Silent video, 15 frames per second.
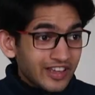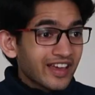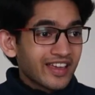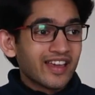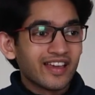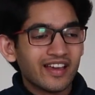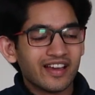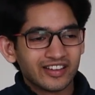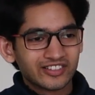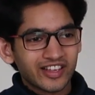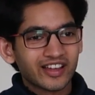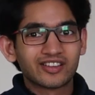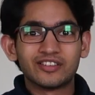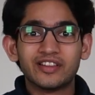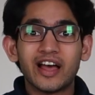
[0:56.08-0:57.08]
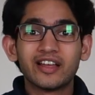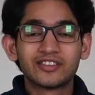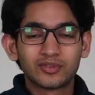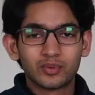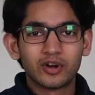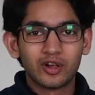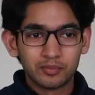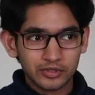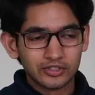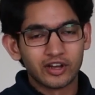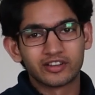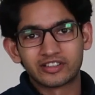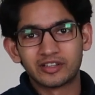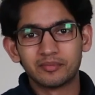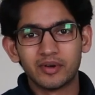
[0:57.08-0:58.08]
Yeah, exactly, that's what I'll be
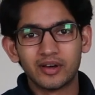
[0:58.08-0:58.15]
talking